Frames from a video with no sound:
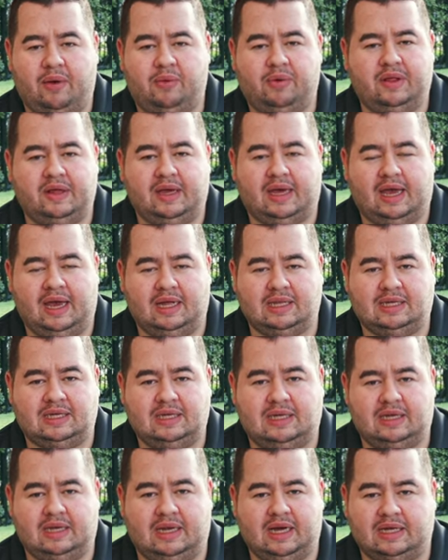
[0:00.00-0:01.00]
really can't
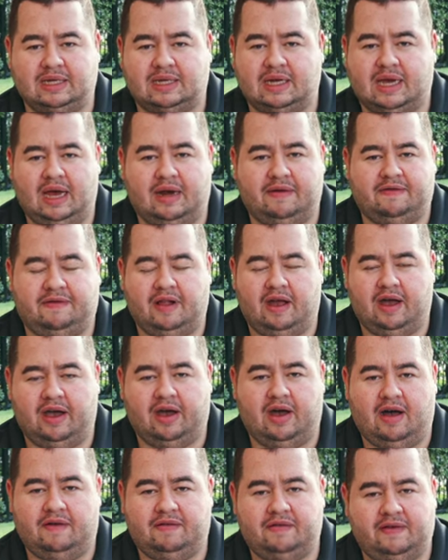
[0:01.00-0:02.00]
see dust kind of flying
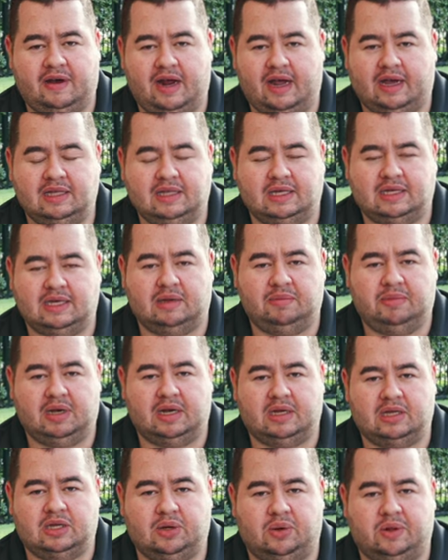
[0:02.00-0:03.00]
off of it. I can see it
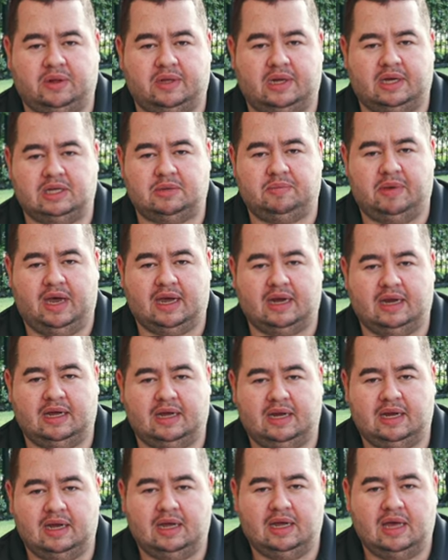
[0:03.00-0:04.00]
being a total dust
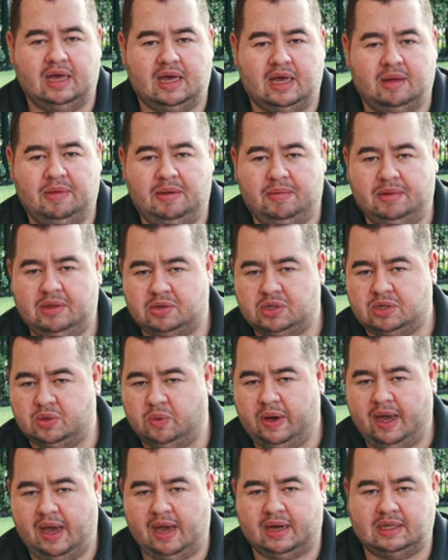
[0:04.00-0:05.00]
magnet. And maybe there's a
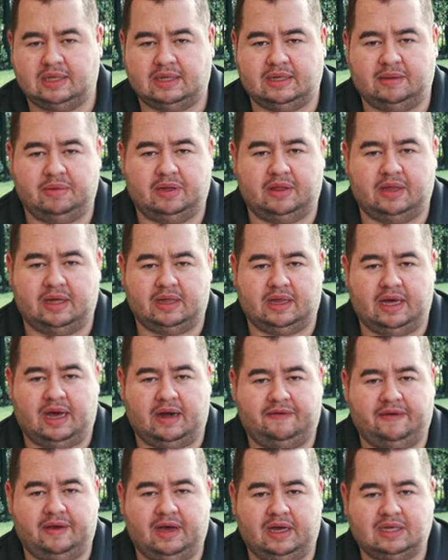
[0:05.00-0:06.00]
way I could simulate
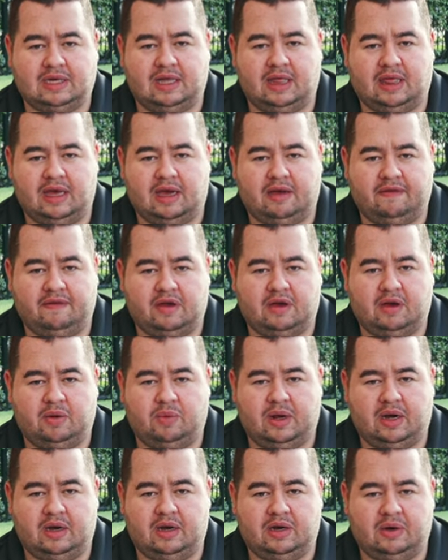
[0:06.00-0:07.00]
that. If you guys can think of a good
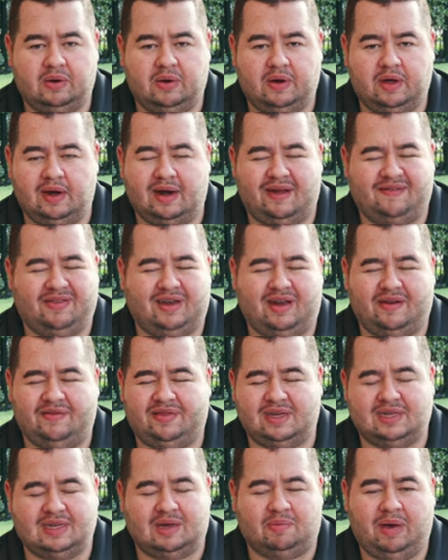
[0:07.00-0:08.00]
way to do it, and I've thought of
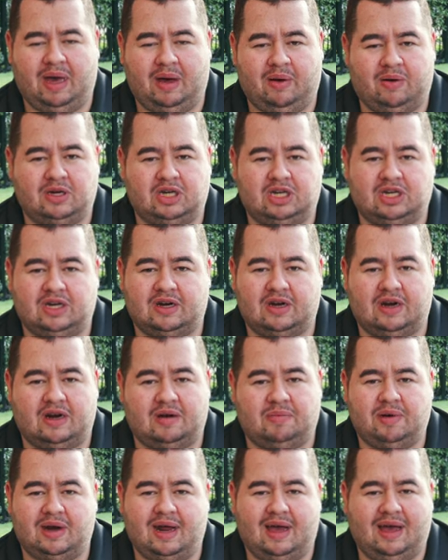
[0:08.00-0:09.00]
things like powdered
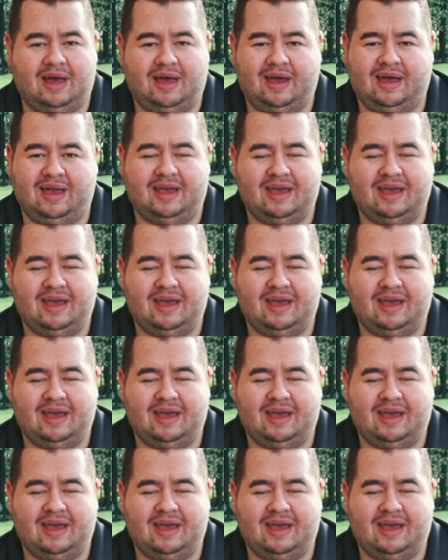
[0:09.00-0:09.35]
sugar, but I,